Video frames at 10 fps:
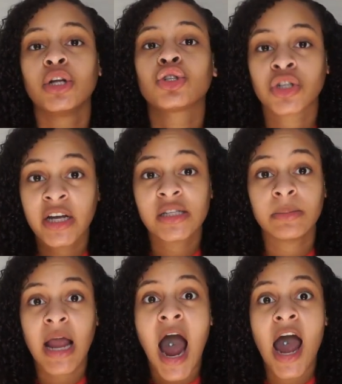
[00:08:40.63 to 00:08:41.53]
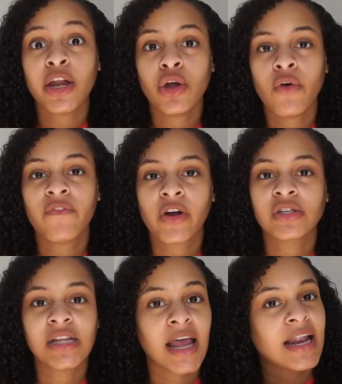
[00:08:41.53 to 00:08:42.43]
Trust me, I know
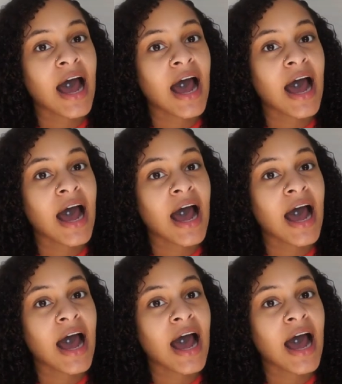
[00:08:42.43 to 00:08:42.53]
firsthand.